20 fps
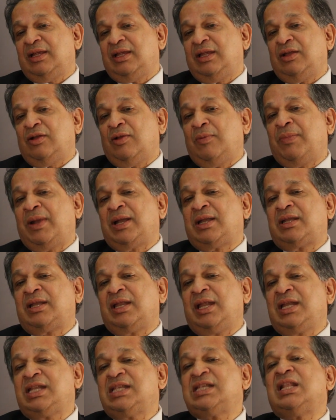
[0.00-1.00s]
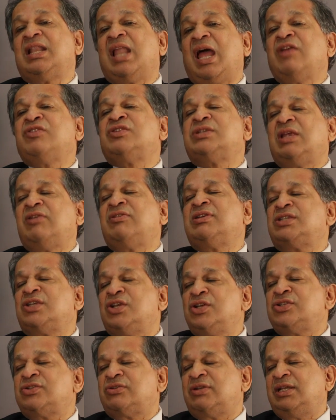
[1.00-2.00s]
you know, but it is a life-saving
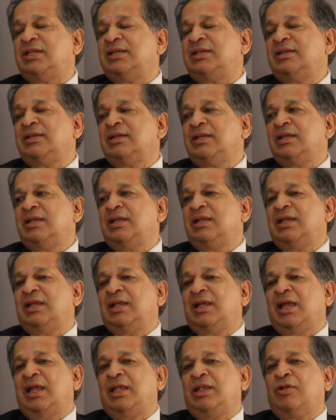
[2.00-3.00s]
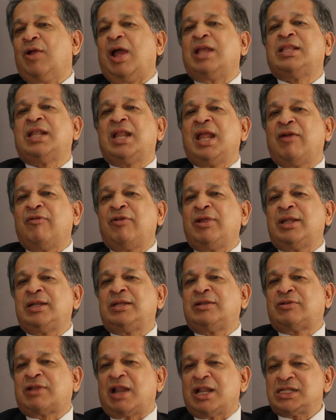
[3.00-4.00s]
surgery. You either have
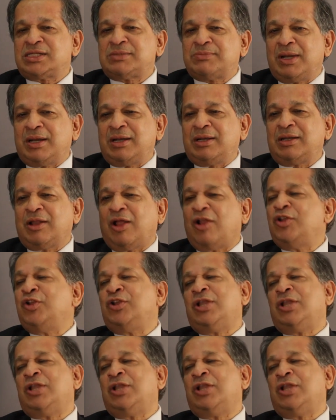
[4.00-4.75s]
a transplant or you